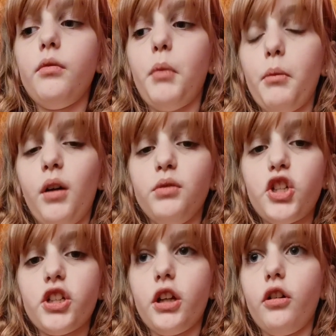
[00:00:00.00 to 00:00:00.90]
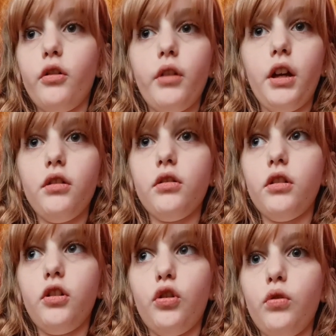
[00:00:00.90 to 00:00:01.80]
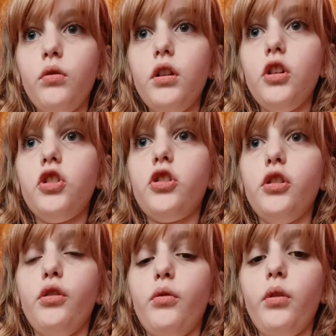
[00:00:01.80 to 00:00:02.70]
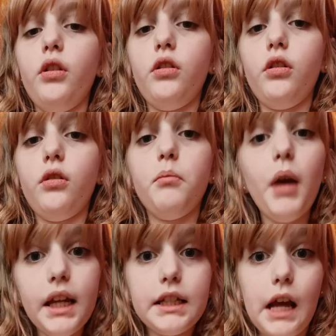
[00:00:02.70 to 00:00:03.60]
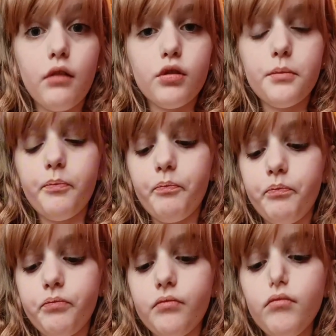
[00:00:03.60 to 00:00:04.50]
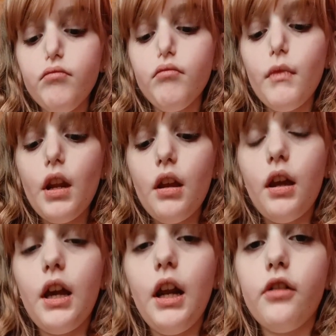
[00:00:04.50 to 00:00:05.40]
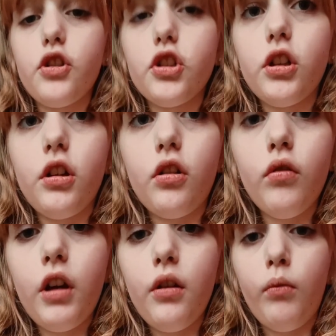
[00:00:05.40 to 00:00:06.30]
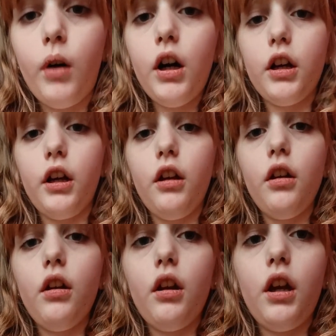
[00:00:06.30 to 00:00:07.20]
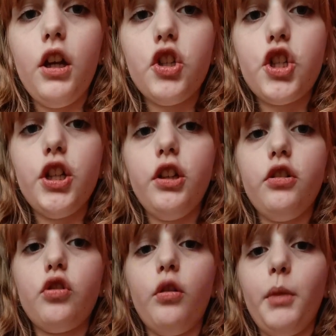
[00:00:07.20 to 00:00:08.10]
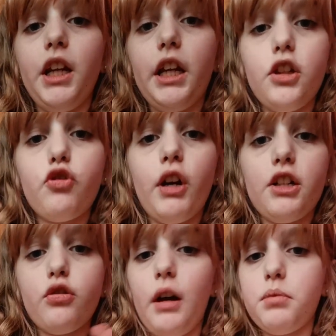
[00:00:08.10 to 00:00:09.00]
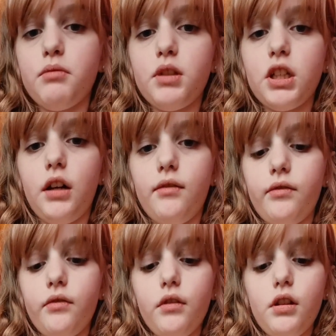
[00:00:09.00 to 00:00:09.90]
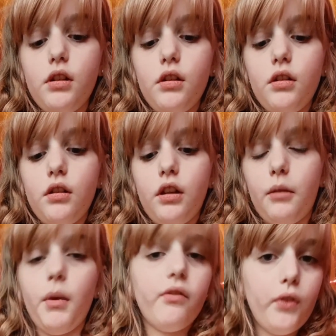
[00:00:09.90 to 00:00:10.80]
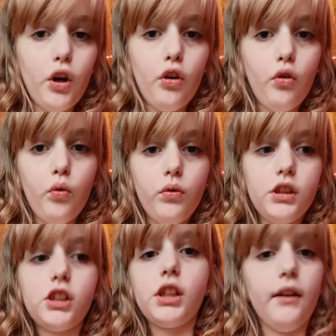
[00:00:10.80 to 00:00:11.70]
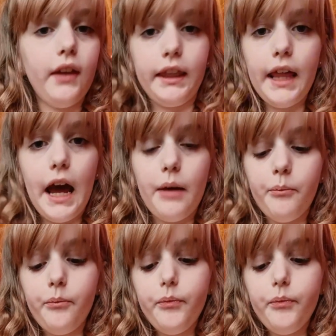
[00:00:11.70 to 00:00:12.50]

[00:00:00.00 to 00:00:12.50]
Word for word: My mom was just like, okay, you're gonna go to Megan's house, and I was just like, okay, why? And she told me to get dressed, grab some stuff, like my phone, stuff like that